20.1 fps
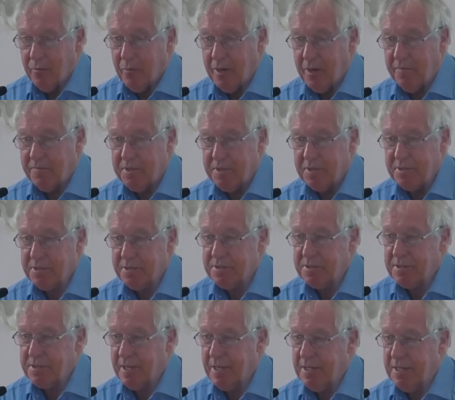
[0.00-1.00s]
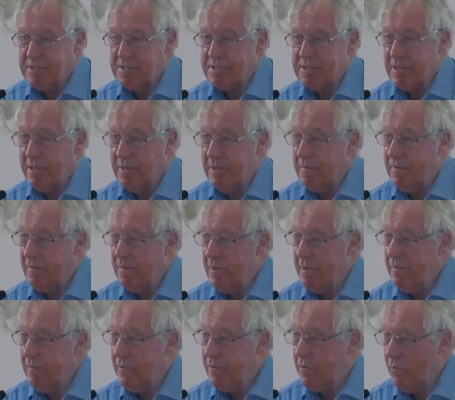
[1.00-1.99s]
The word of Jesus is
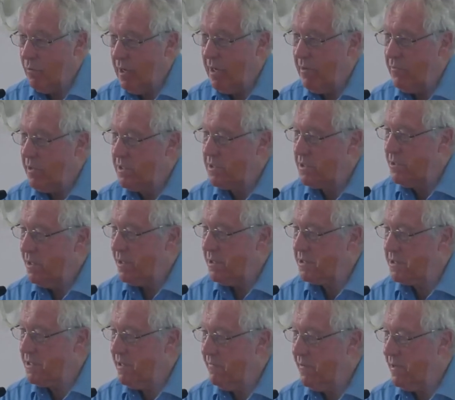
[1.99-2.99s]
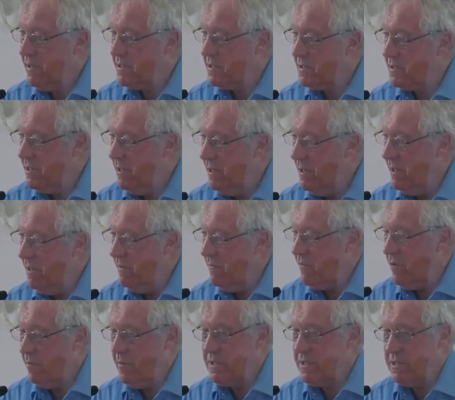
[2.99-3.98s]
the word which God has given us
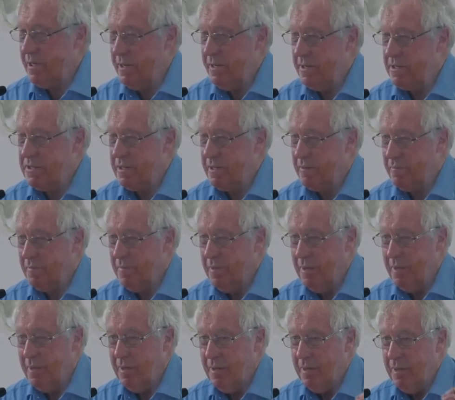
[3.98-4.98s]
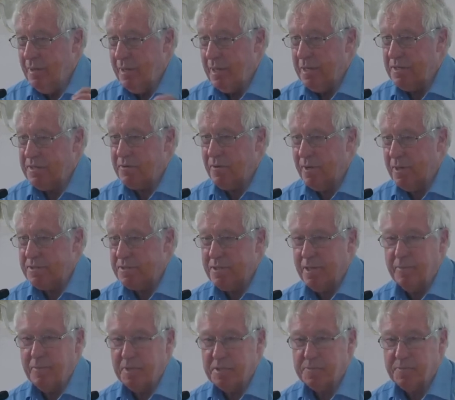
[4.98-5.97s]
from eternity into our
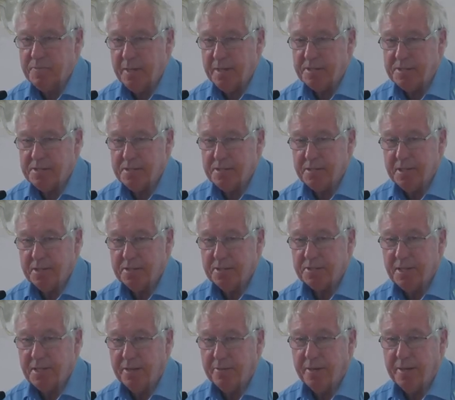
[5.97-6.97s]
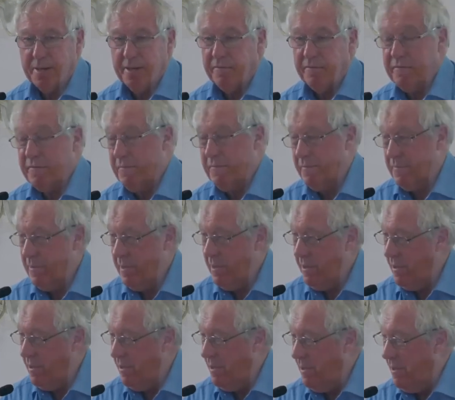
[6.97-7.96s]
time and space to teach us how to live.
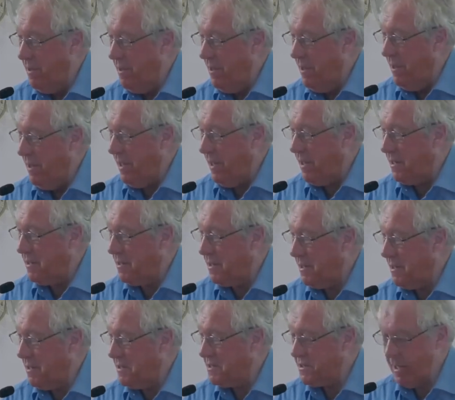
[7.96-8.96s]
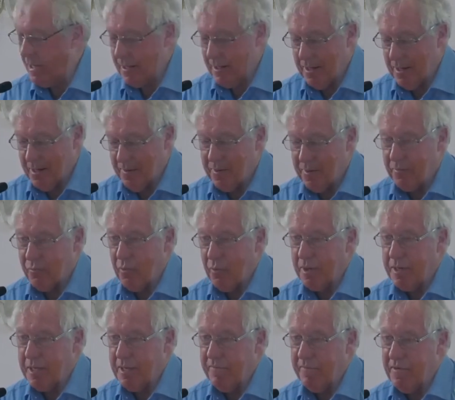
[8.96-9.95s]
And he's saying here that
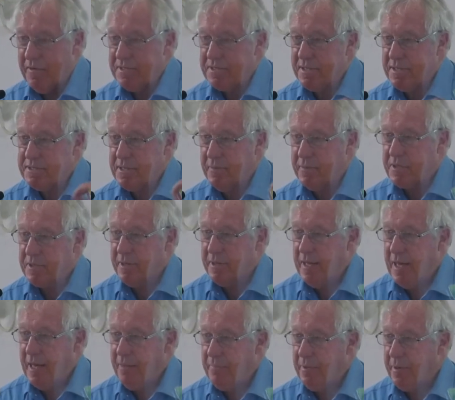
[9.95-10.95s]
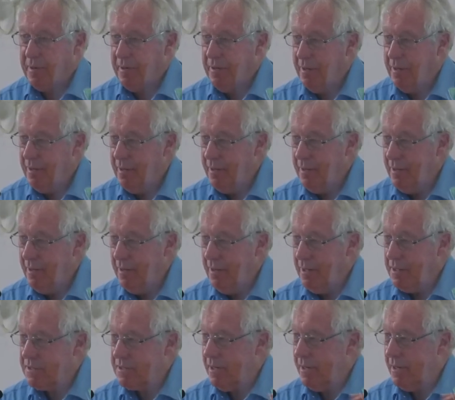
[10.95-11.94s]
if he says something's going to happen,
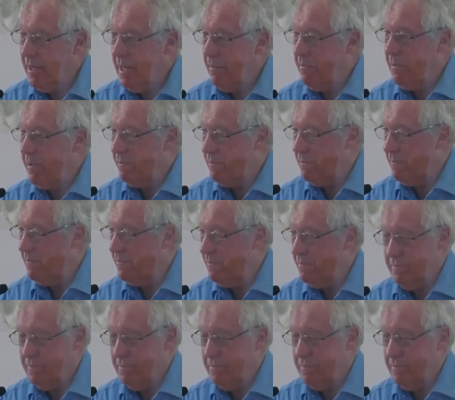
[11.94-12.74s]
it's going to happen.